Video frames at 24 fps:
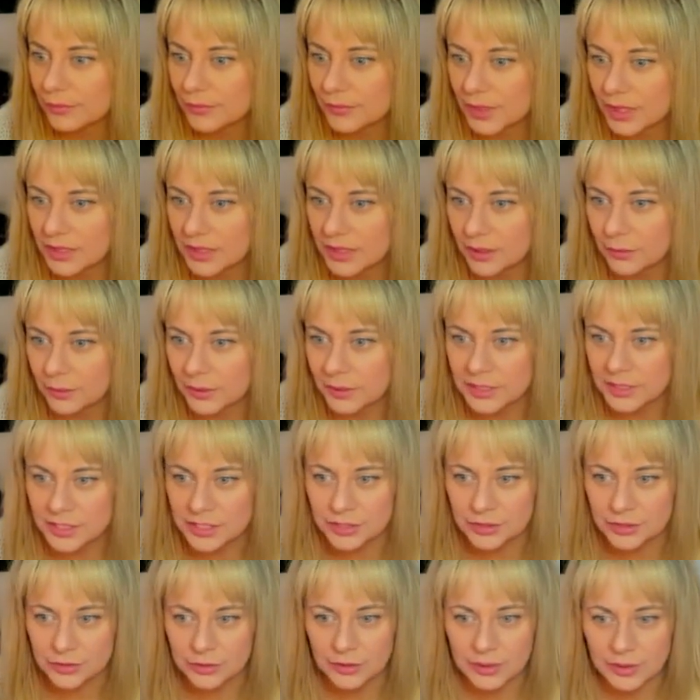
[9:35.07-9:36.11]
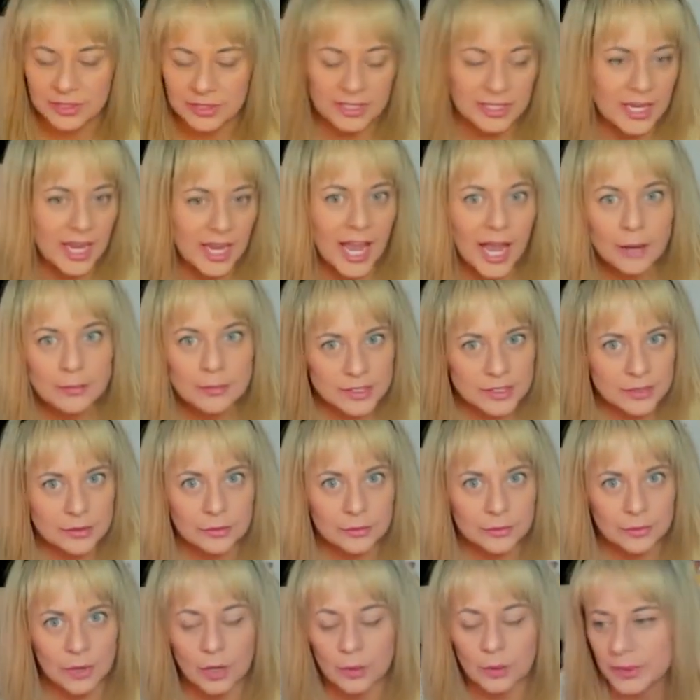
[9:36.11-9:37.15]
They went to the absolute
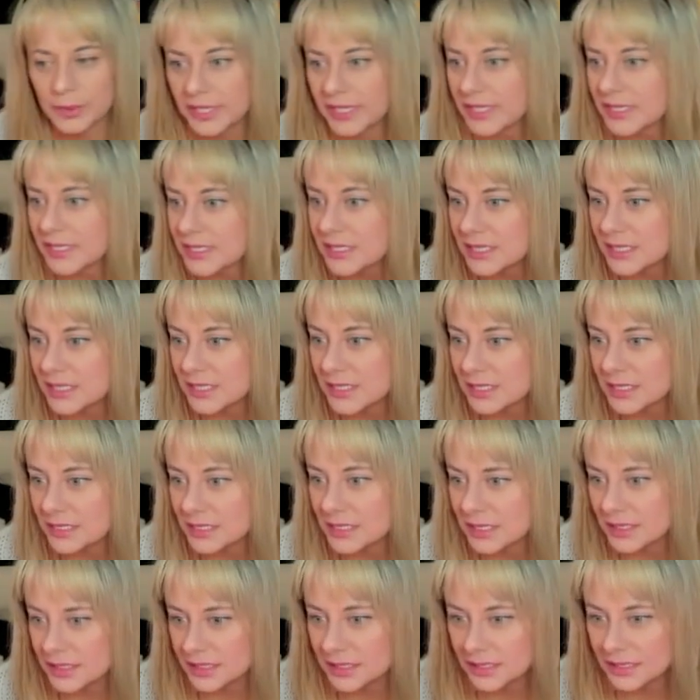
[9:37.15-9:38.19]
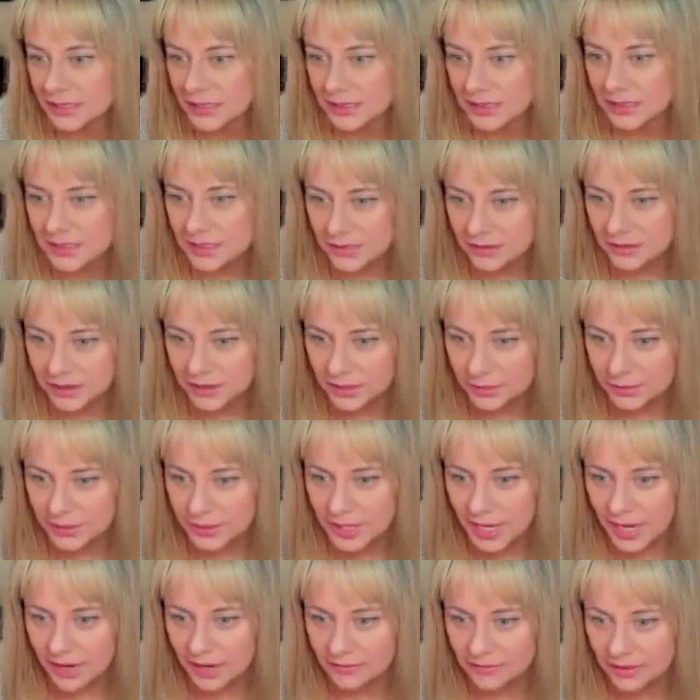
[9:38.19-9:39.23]
wrong place. So here we
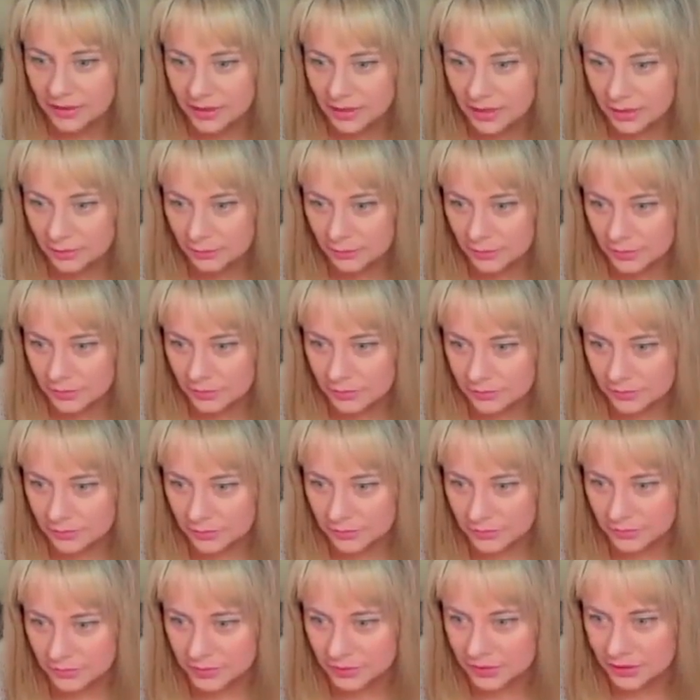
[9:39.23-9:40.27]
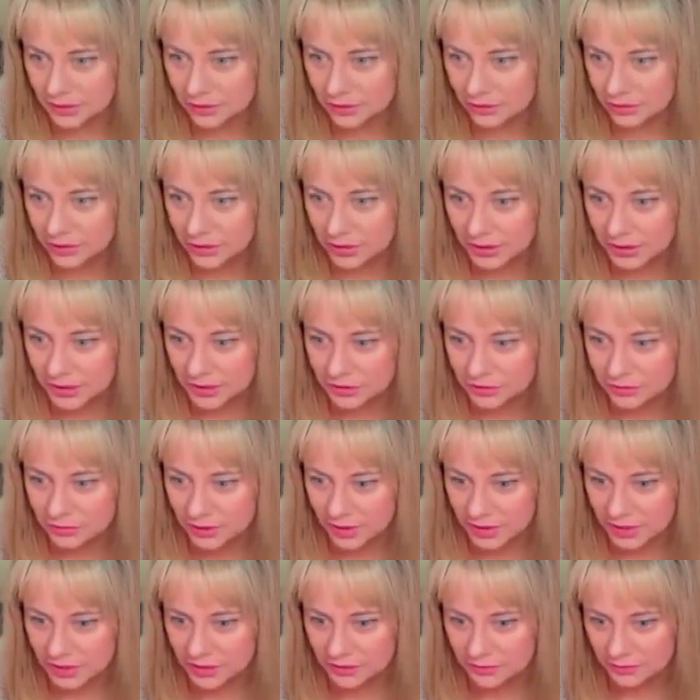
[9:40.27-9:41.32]
have them literally
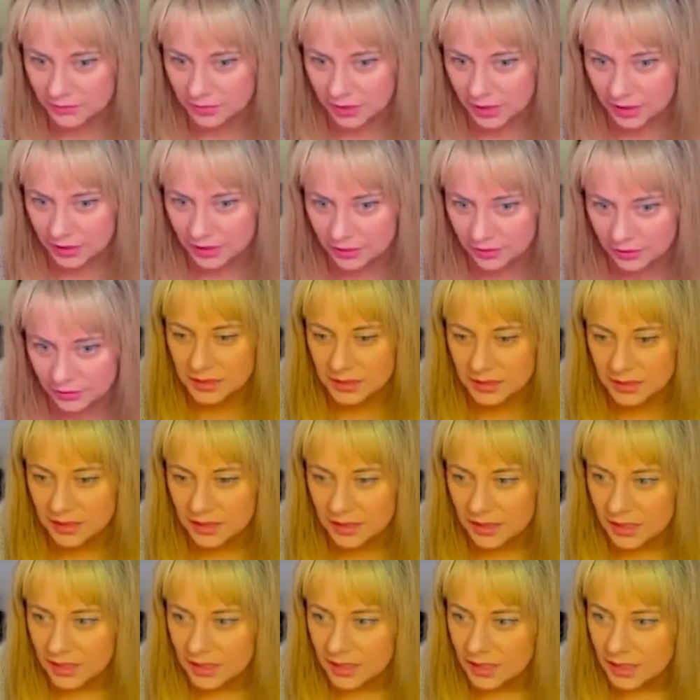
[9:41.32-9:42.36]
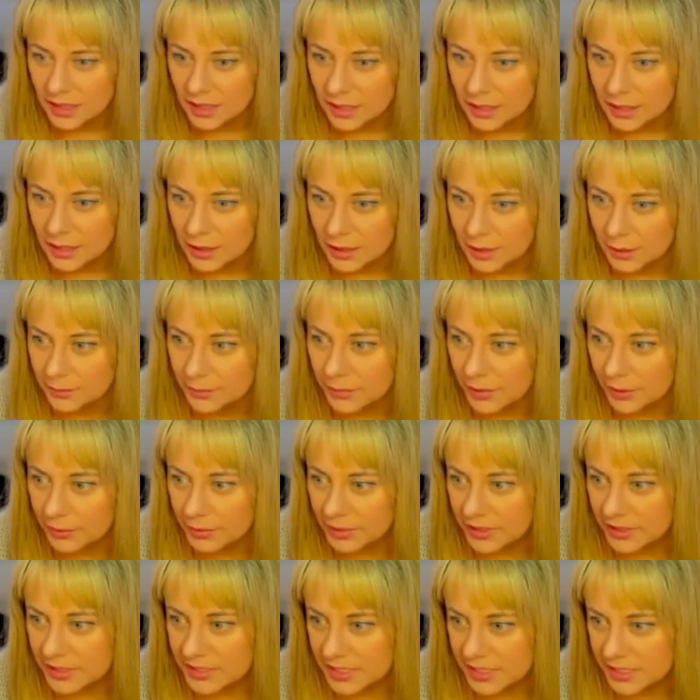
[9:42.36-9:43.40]
trying to run. But
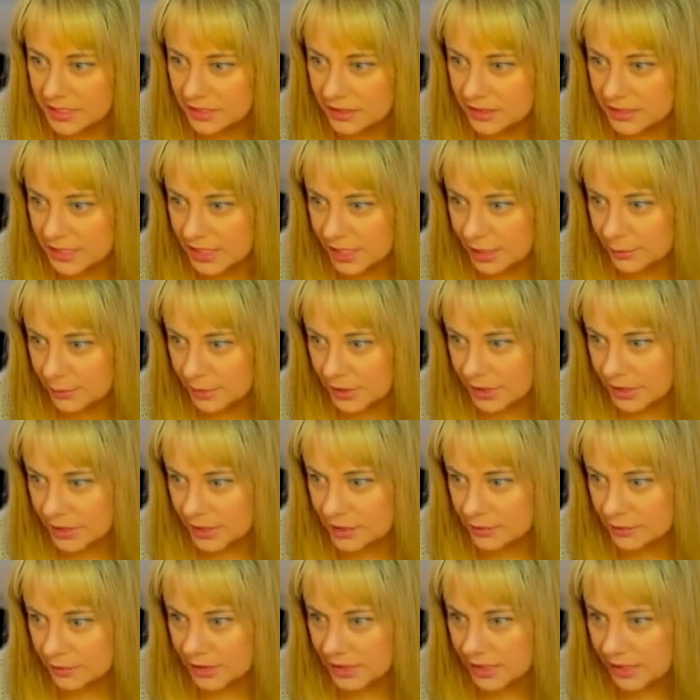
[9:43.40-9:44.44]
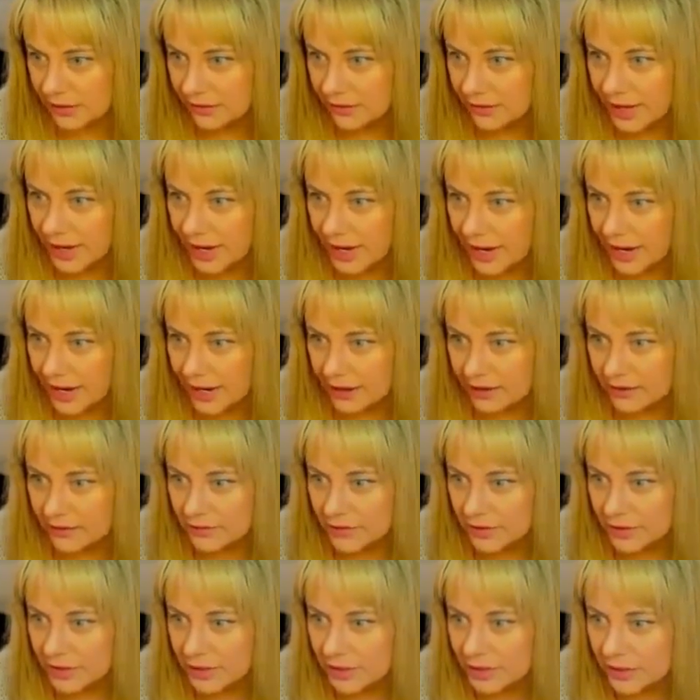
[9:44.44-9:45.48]
because they took damage, we now
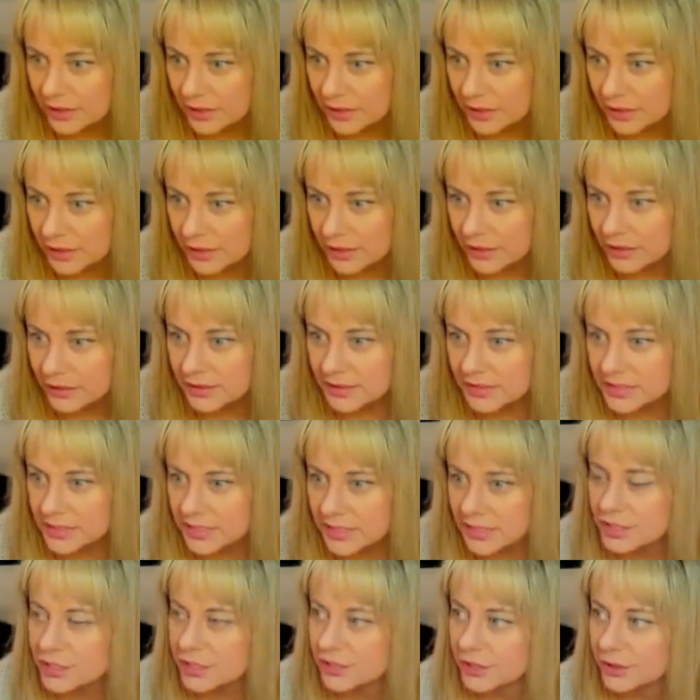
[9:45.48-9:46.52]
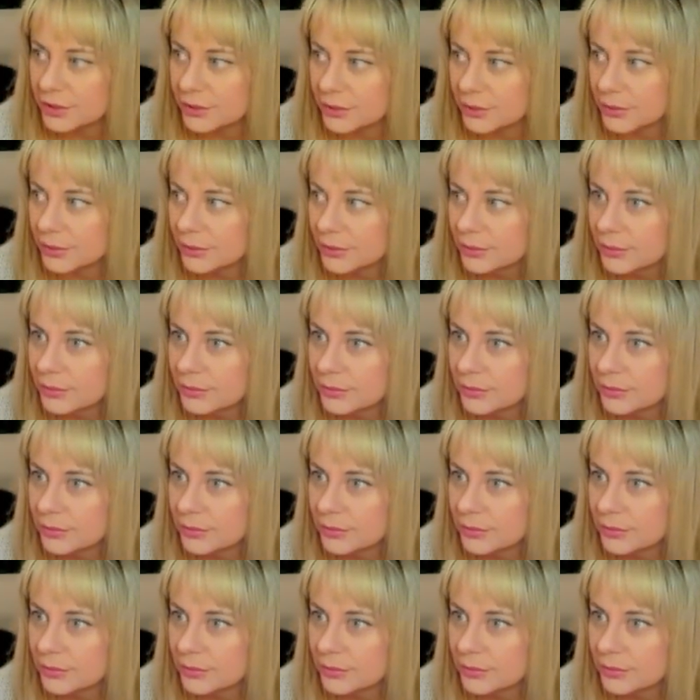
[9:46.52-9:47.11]
have this issue.